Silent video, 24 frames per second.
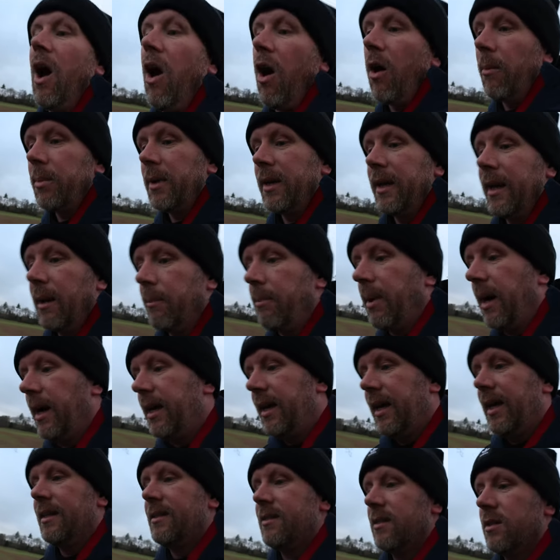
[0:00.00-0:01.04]
I'm going to get
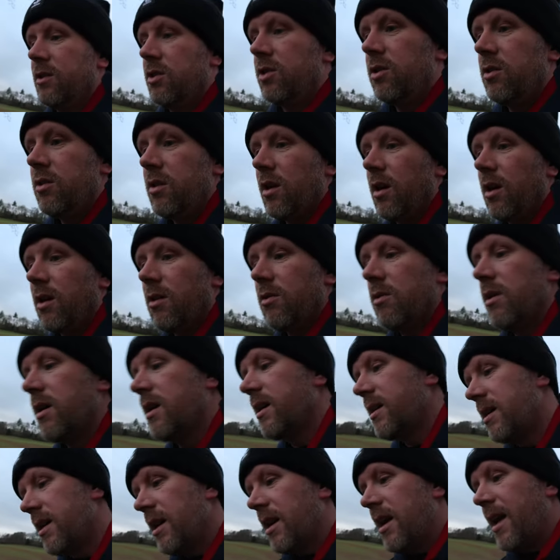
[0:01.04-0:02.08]
back into the studio,
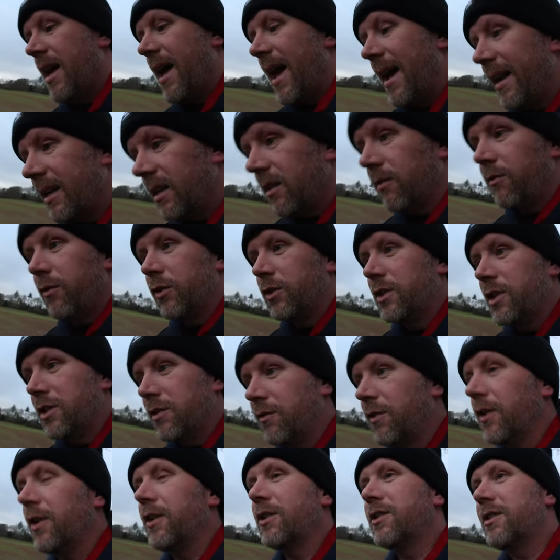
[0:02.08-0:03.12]
edit the footage
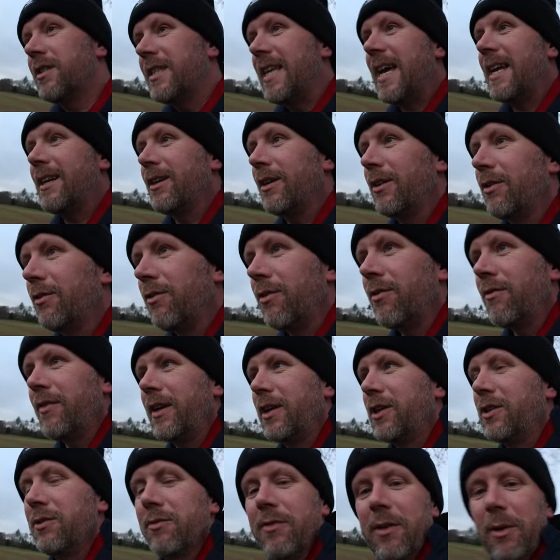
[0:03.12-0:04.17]
first, then I'll
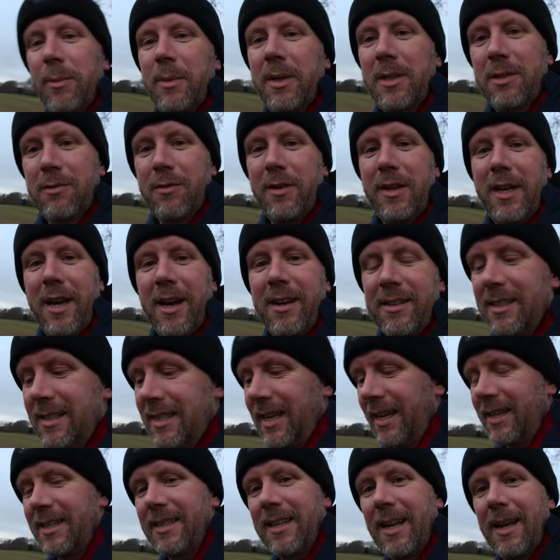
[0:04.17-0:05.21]
finish filming this video to
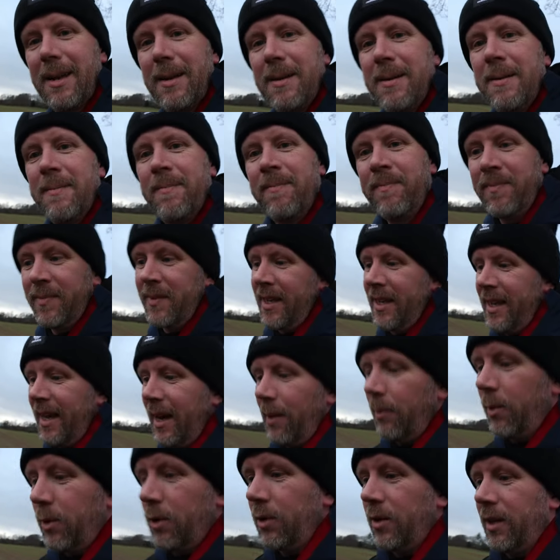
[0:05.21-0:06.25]
test it,
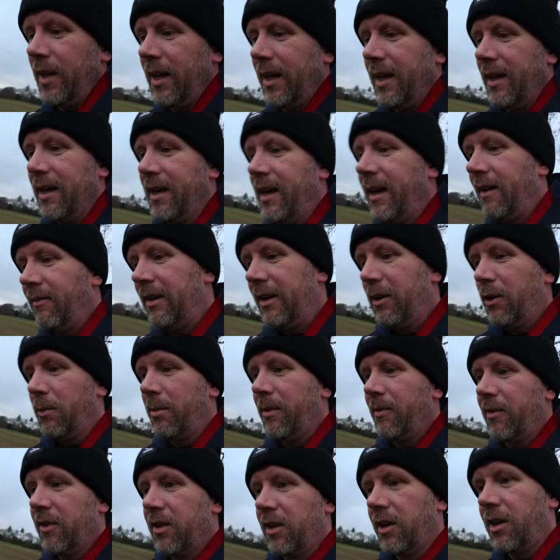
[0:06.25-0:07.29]
and we'll have a little
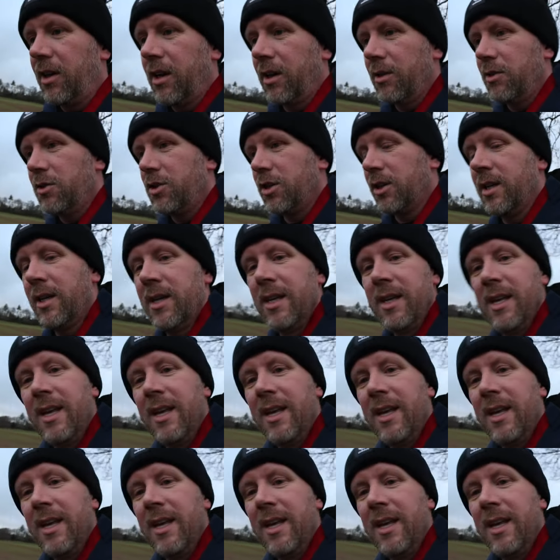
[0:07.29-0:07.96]
bit of conclusion.